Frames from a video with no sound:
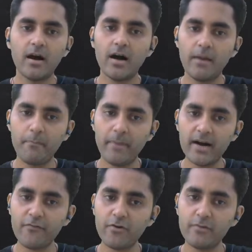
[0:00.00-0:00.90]

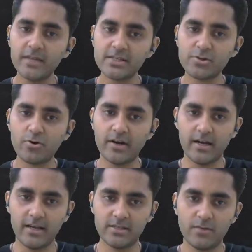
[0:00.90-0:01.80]
apart from these
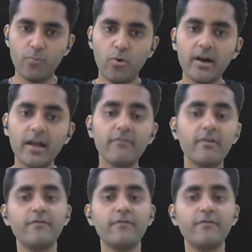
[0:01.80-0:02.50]
quantities, whatever